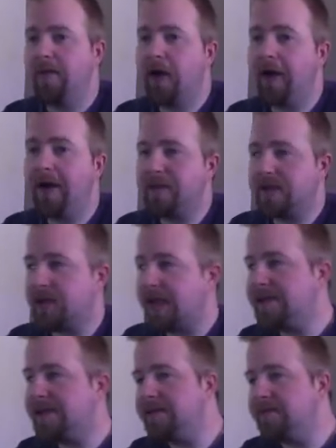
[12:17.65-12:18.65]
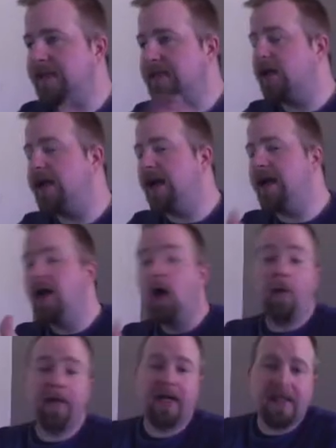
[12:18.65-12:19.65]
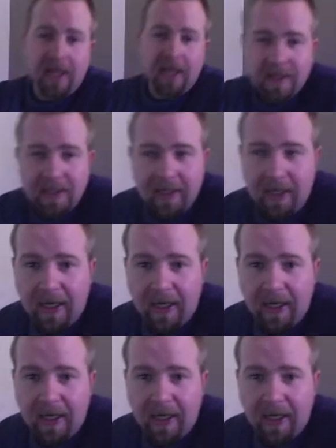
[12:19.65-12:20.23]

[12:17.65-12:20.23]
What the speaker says: All right, so that's it. That's all I got. Hope you guys liked it.